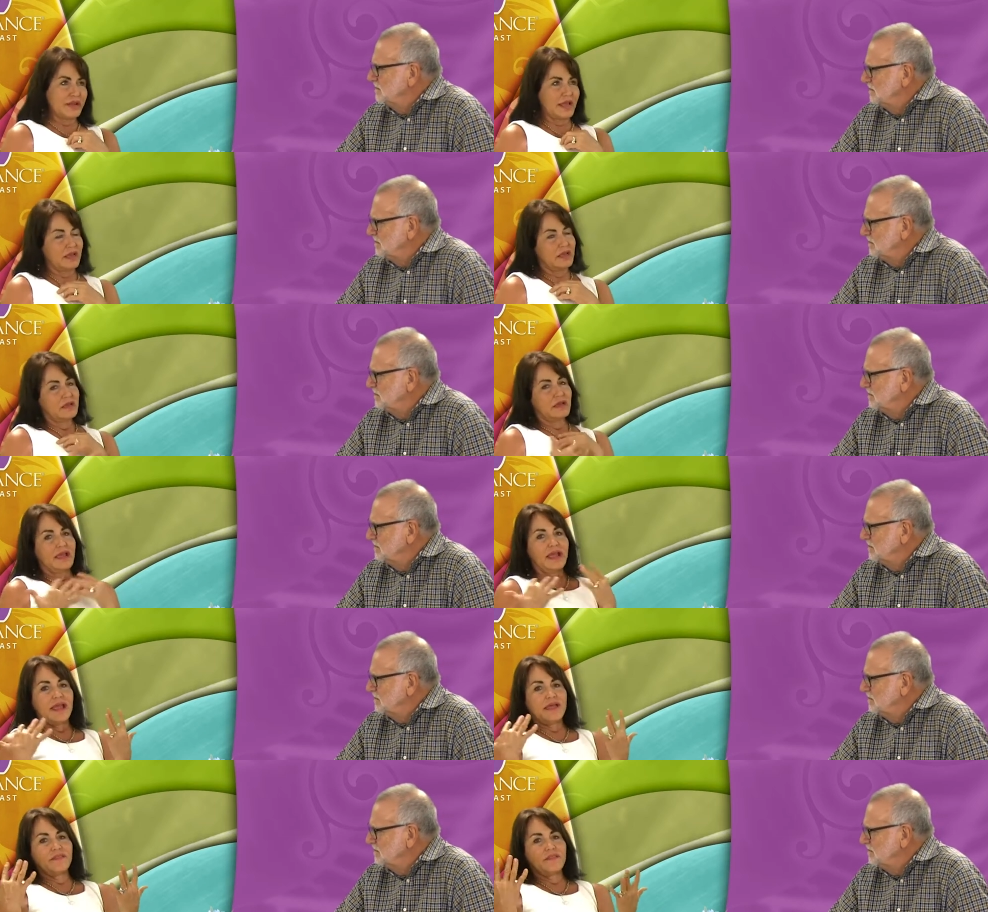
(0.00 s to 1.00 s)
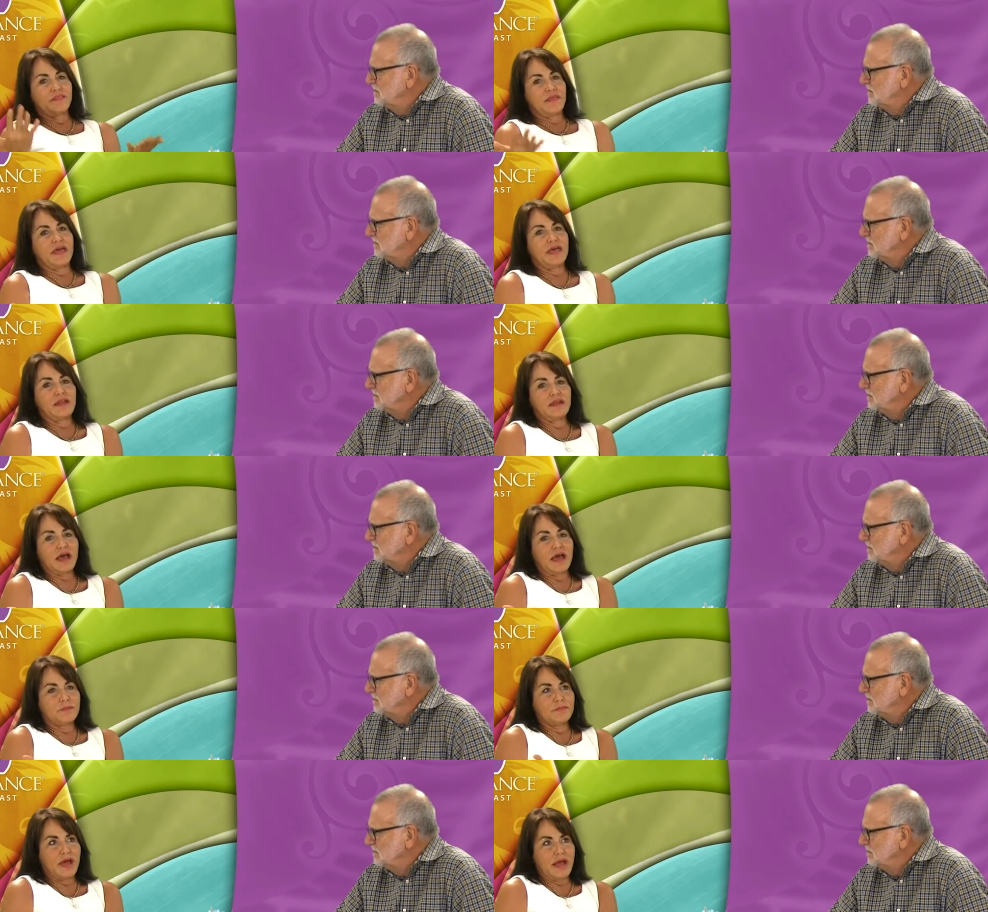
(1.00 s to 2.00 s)
Speaker 1: day, and then
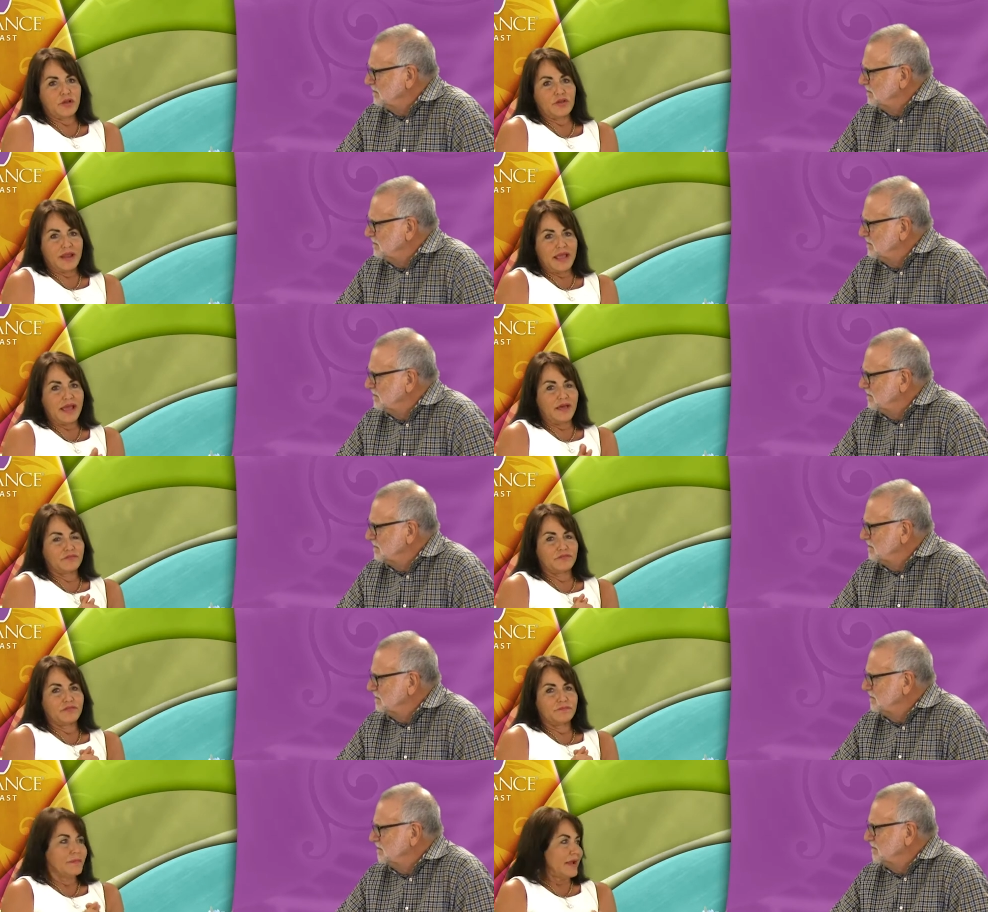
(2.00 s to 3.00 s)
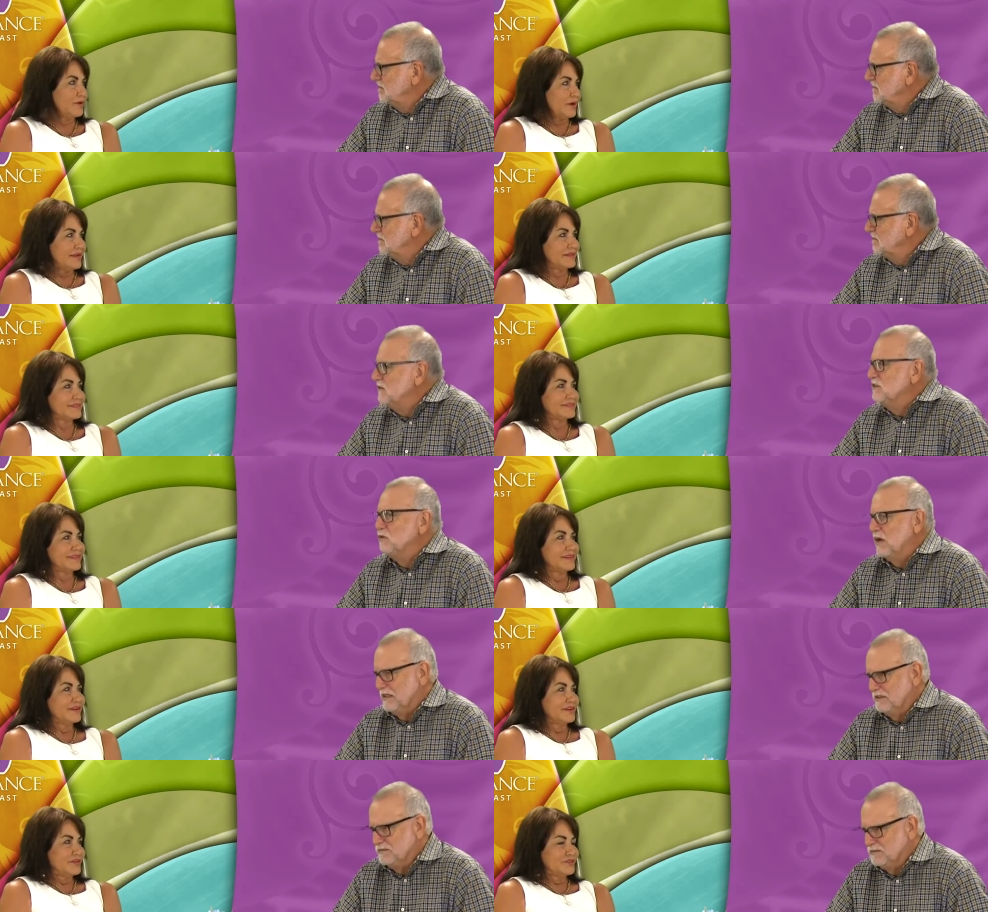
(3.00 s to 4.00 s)
I'm not going to have migraines.
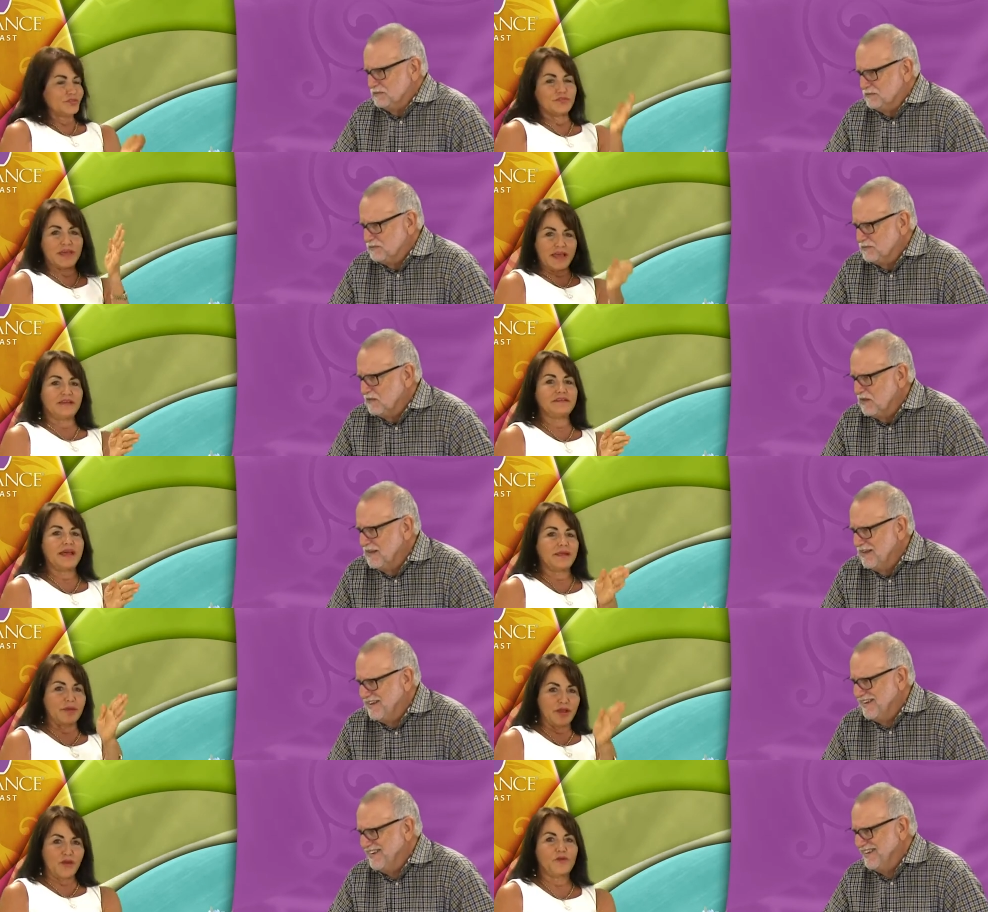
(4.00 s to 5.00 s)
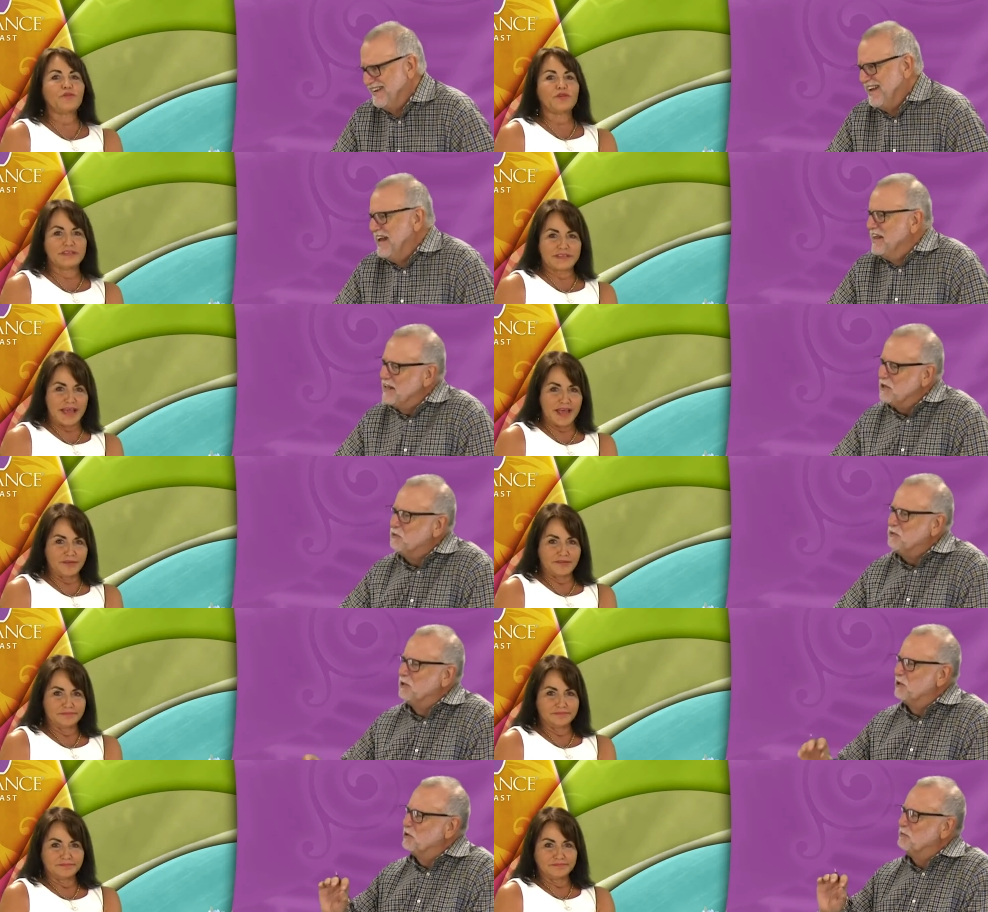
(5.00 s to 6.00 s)
Right. So then I had my ovaries out. That's when
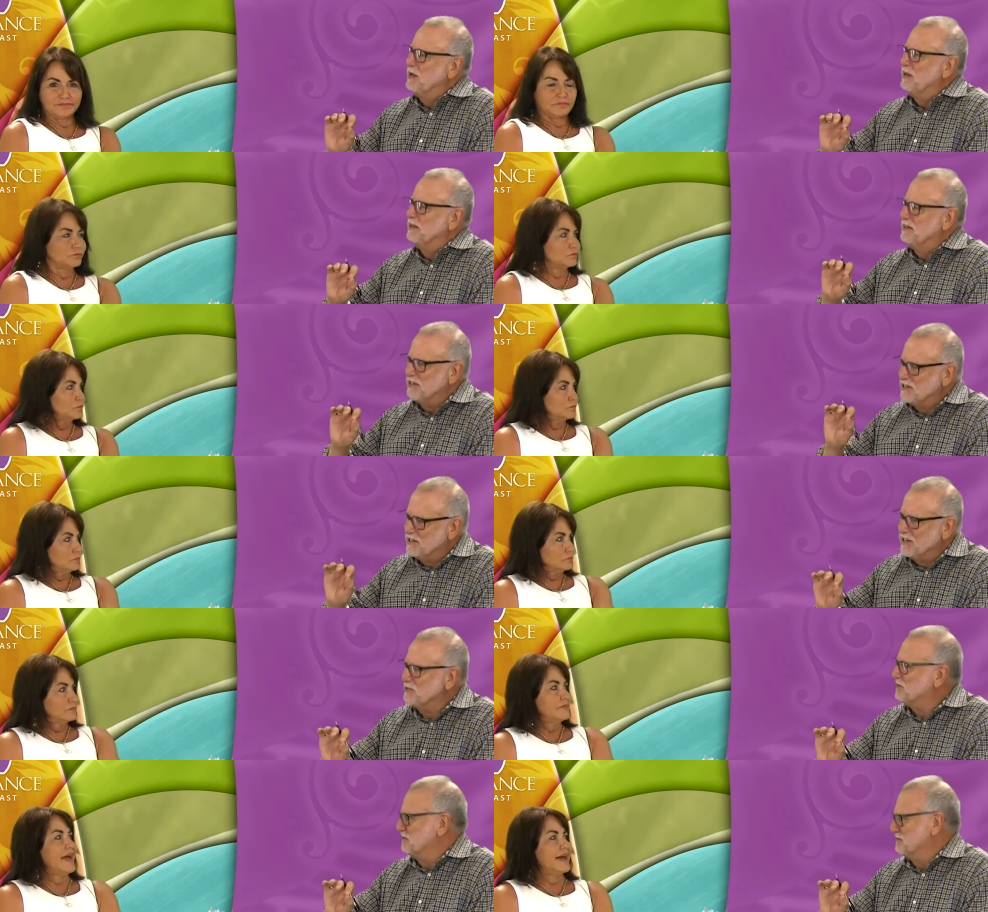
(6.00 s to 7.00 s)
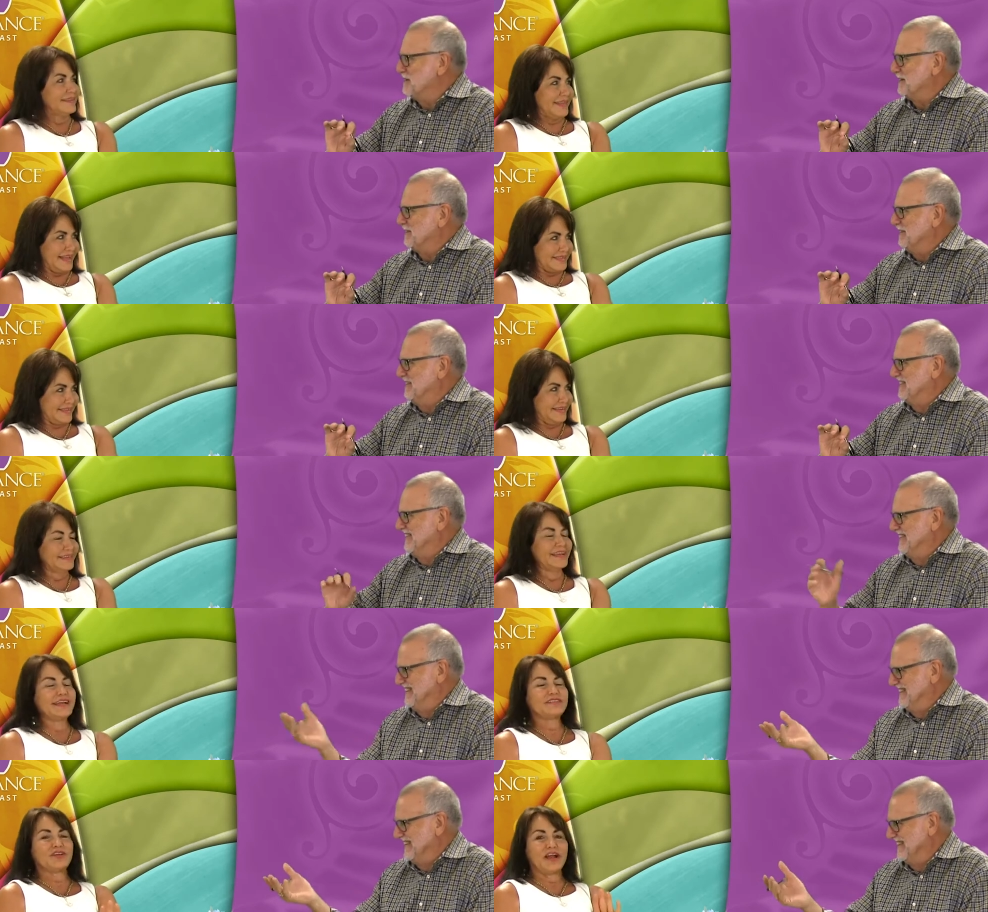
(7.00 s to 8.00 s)
you
Speaker 2: learned about testosterone. Yeah, migraines. that's
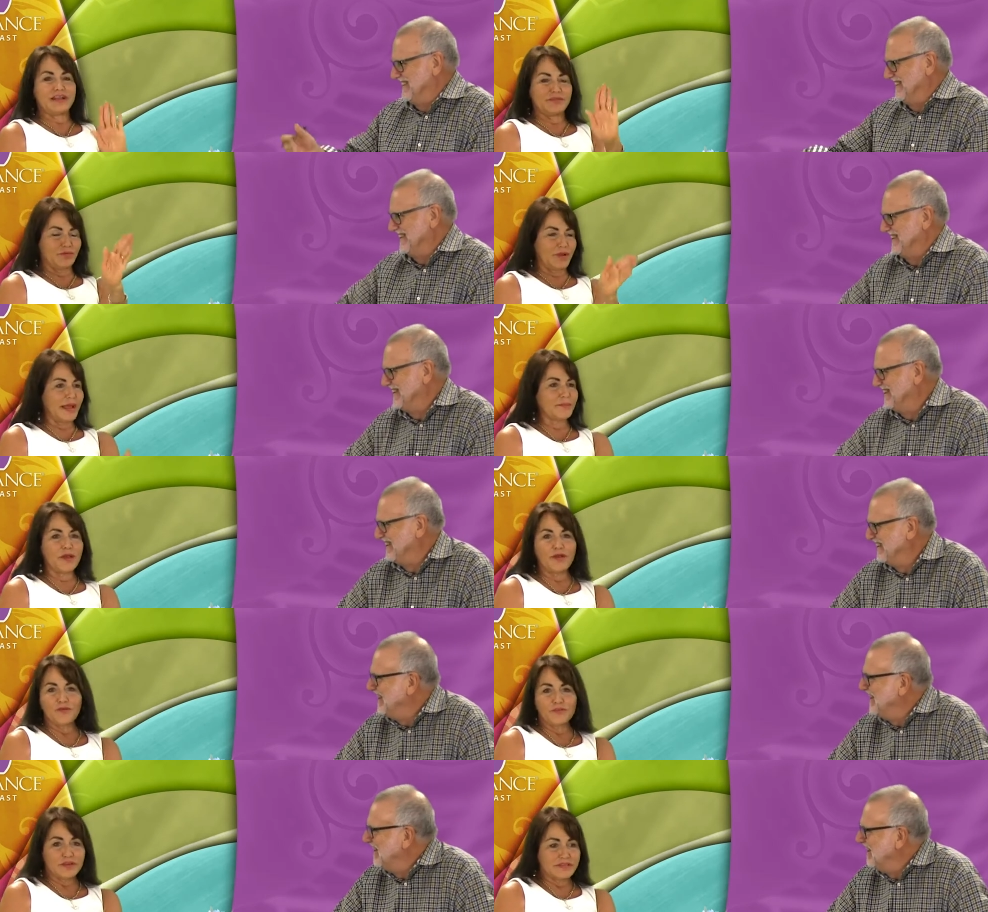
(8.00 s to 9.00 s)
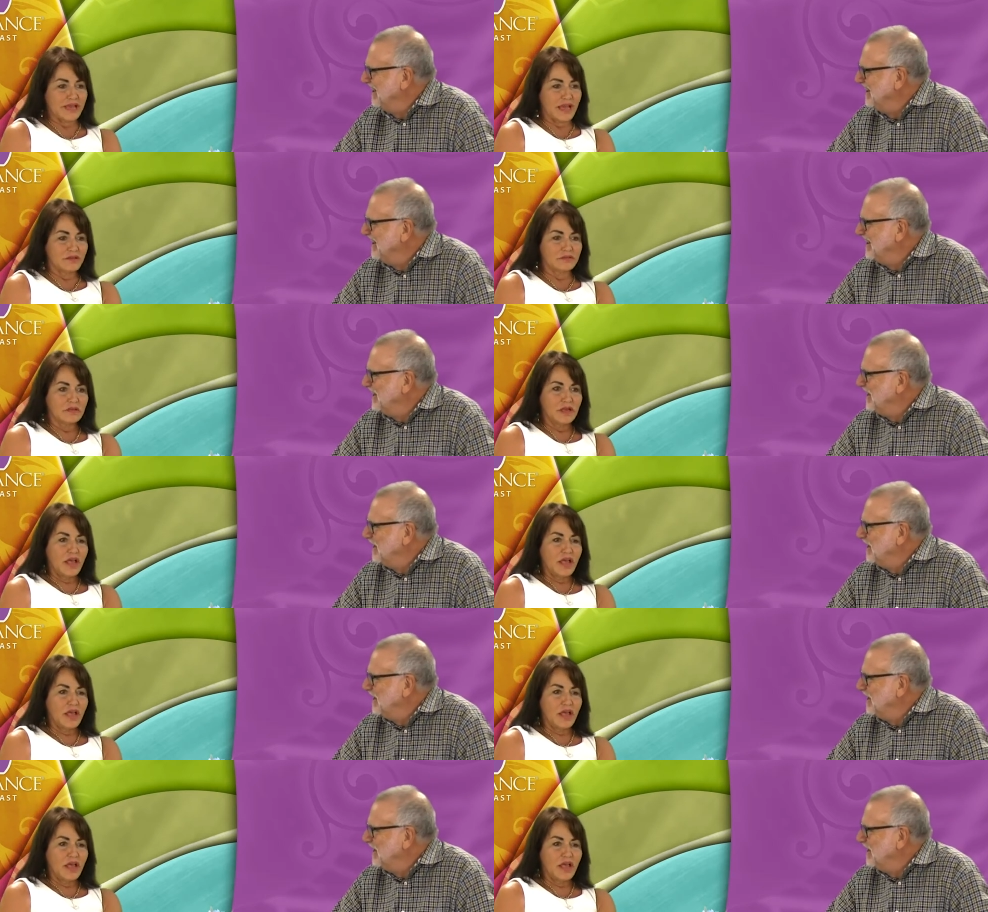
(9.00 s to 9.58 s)
Speaker 1: that's right. And when I had my ovaries out,